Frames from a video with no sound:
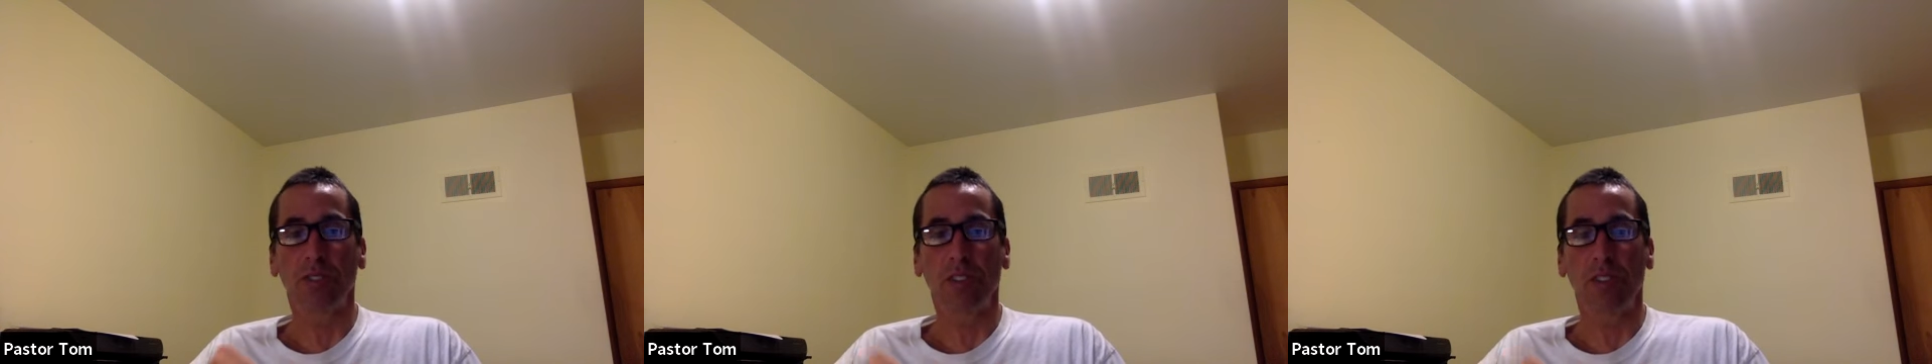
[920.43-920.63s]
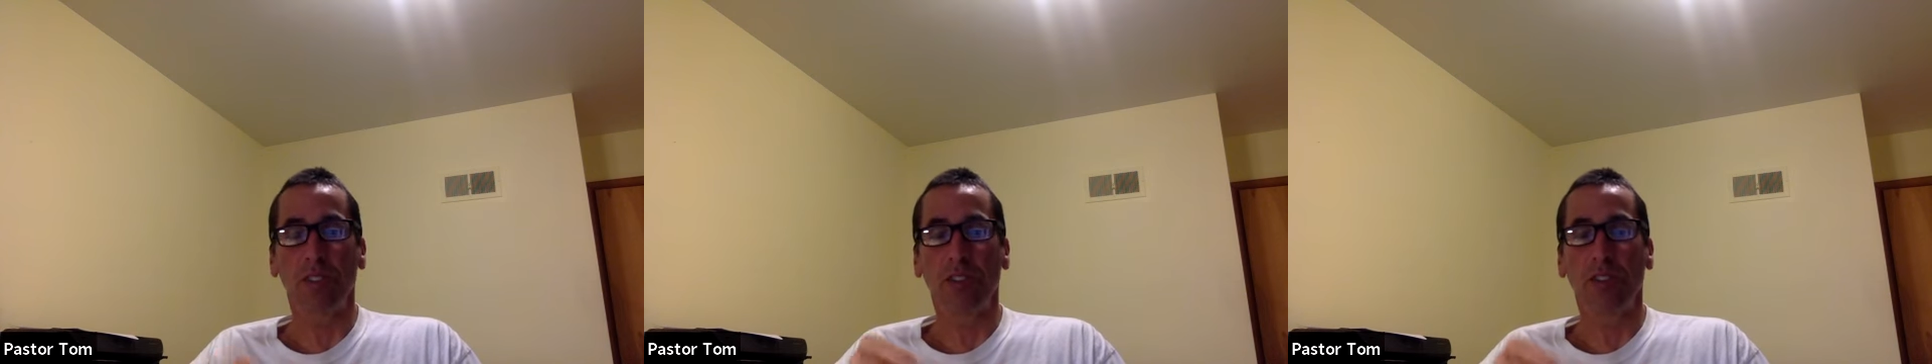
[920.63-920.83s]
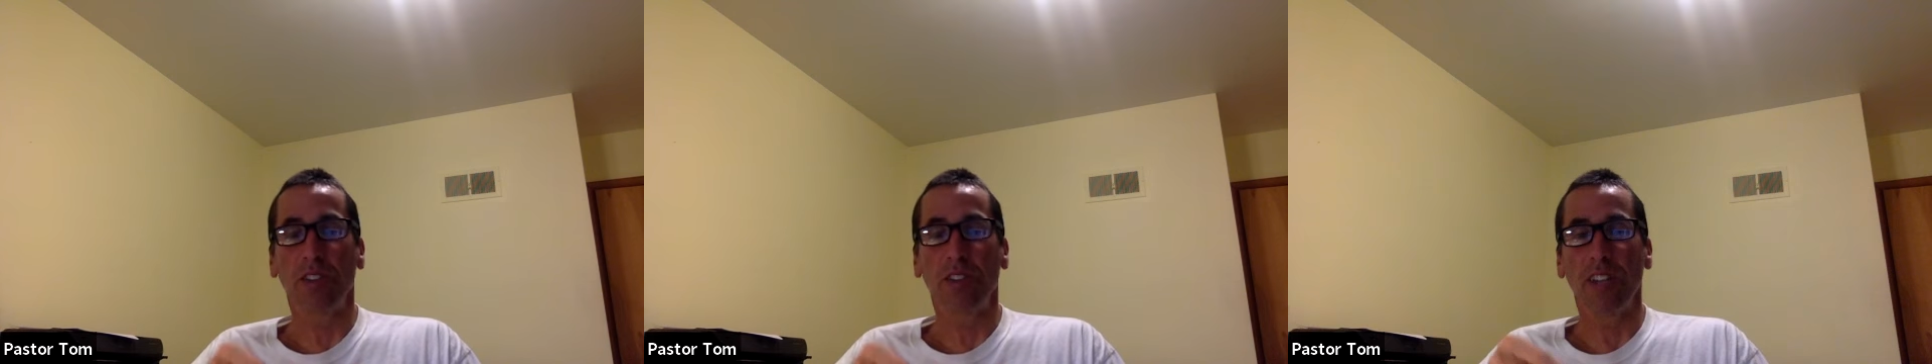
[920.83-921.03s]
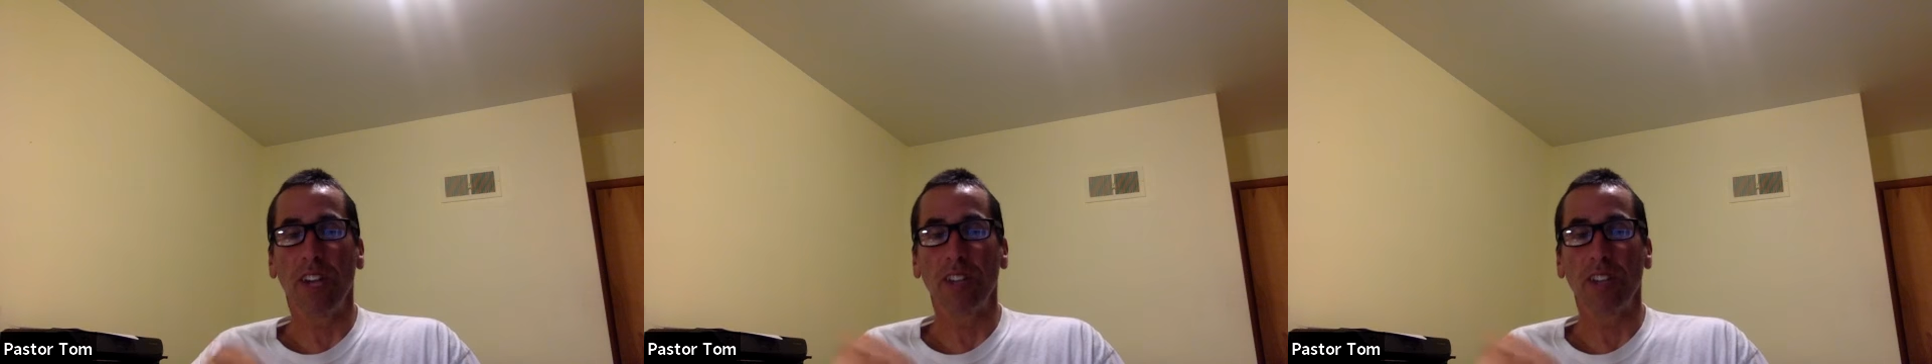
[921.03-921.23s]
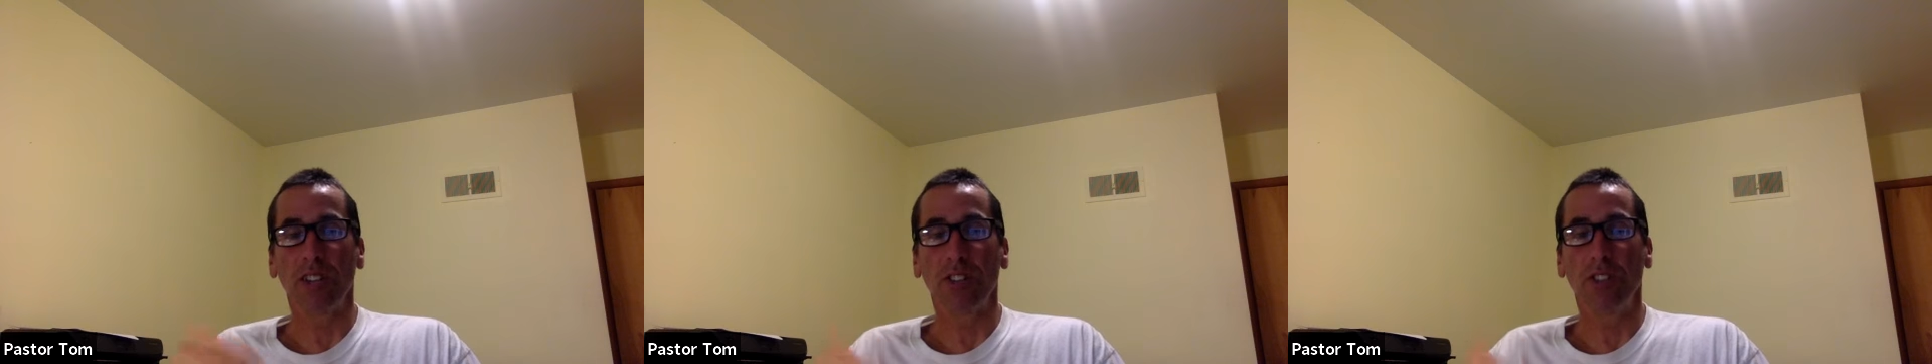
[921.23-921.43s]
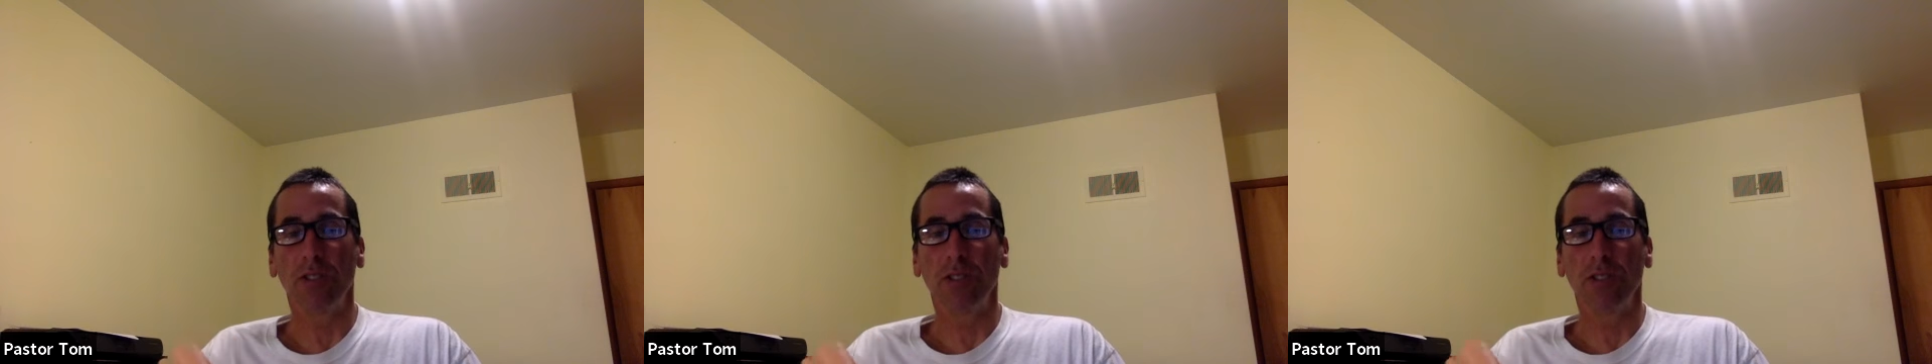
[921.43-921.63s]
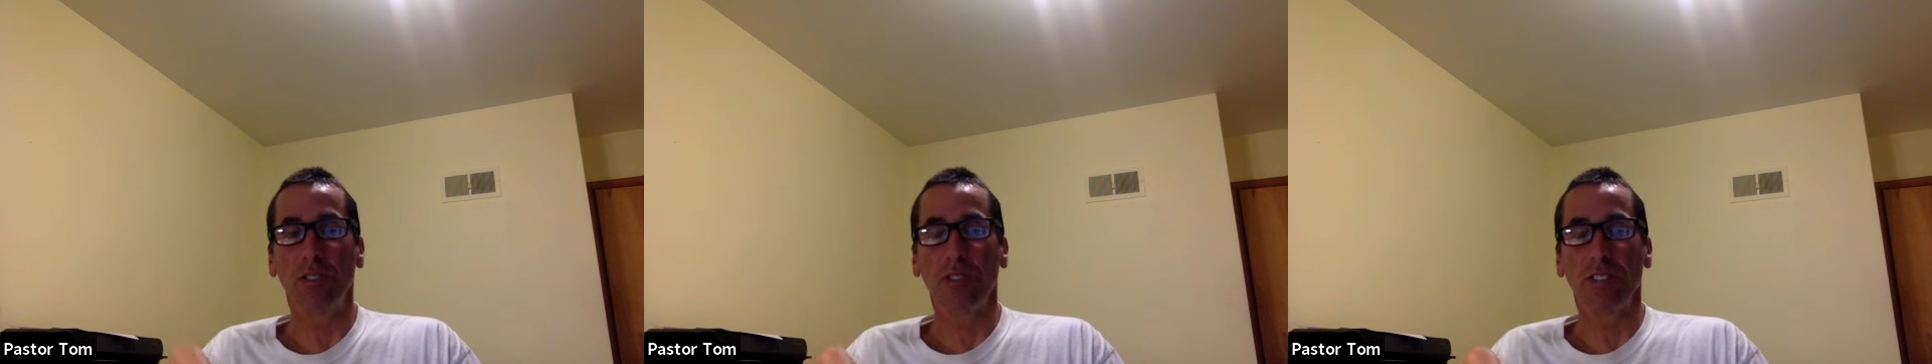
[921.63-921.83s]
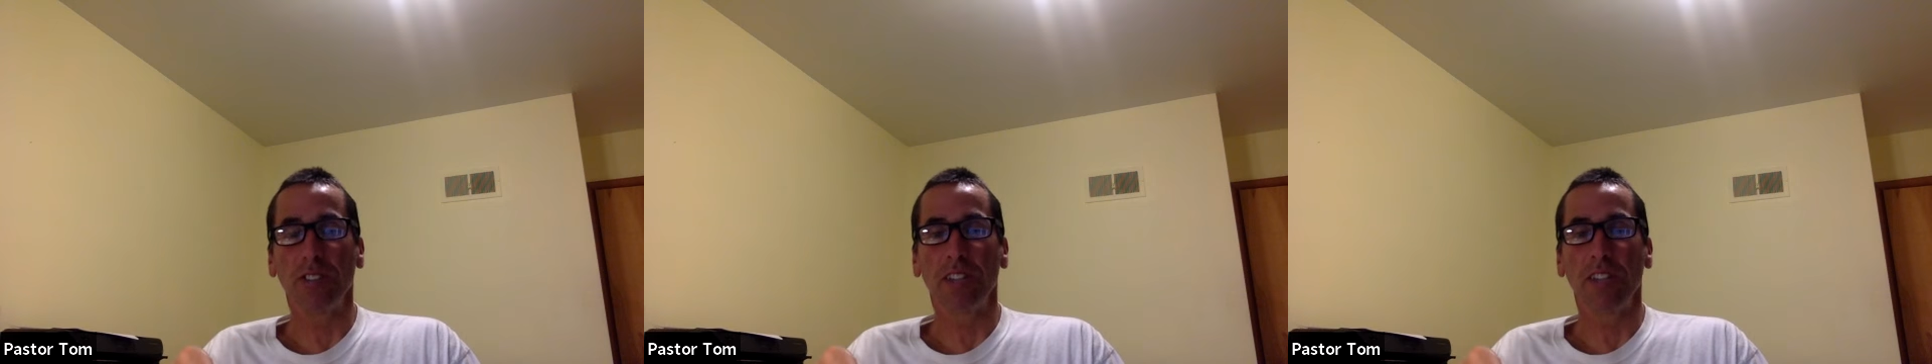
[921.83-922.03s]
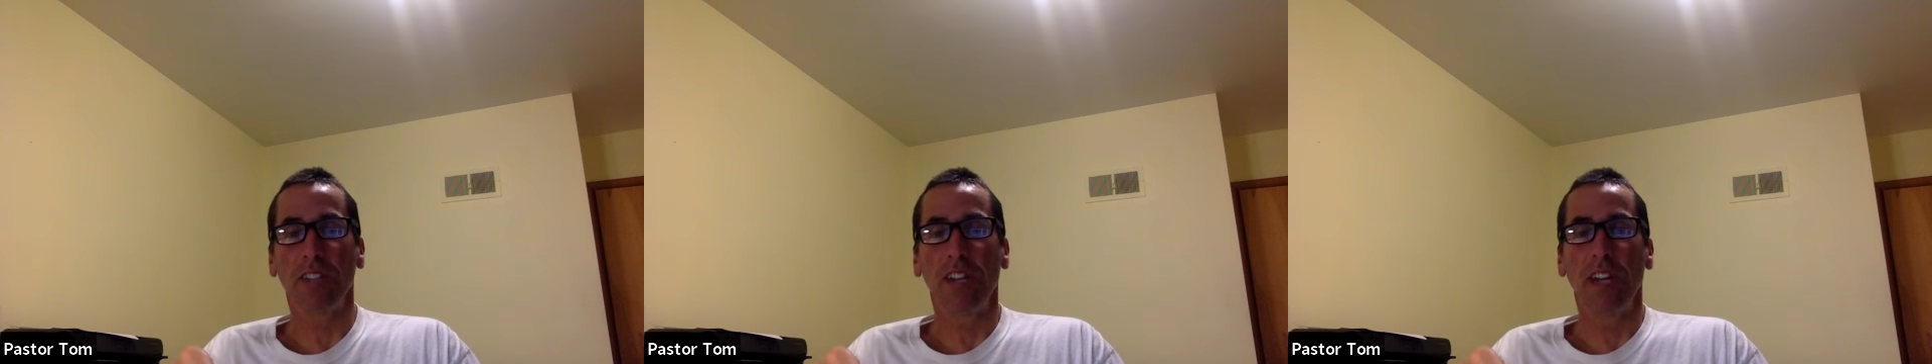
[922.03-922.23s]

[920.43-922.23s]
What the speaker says: The earth did not choose this.